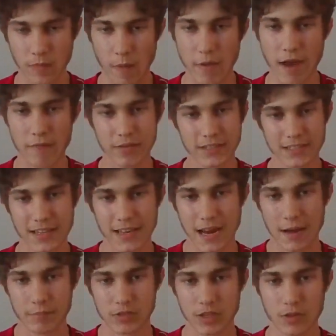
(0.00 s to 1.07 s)
but we haven't seen
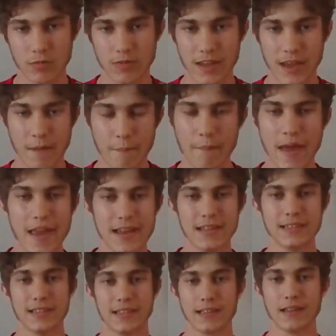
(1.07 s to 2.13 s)
absolutely
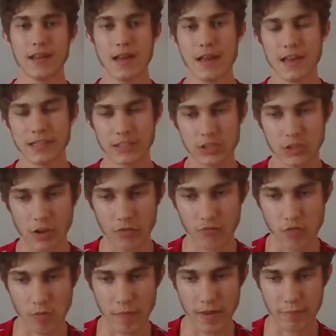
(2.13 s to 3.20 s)
amazing stuff
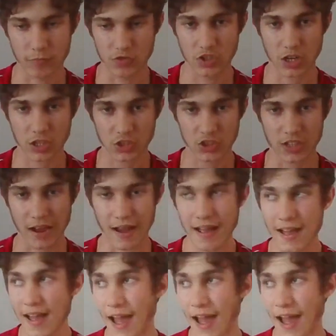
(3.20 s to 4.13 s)
from him just yet.